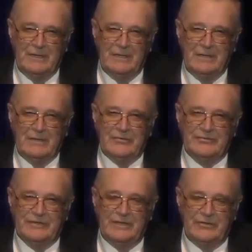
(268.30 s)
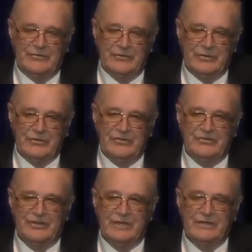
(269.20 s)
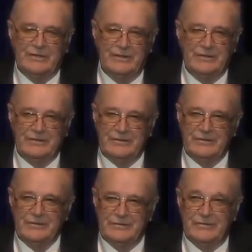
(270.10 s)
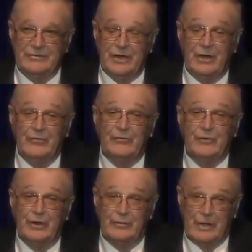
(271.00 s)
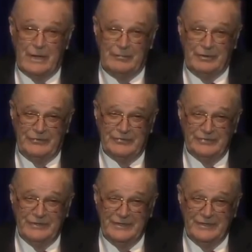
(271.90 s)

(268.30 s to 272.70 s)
in the state of Georgia, second to y'all's Warner Robins.